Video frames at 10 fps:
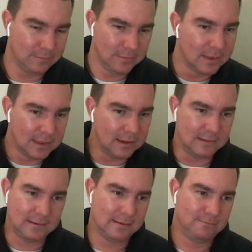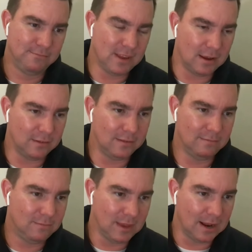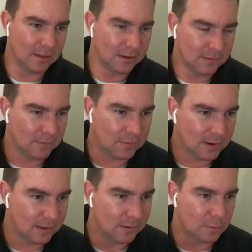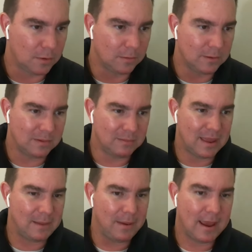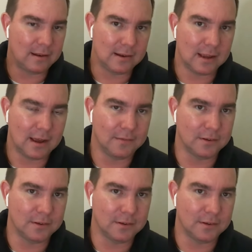These, you know, 10 of these, 15 of these, probably be about a pound and a half.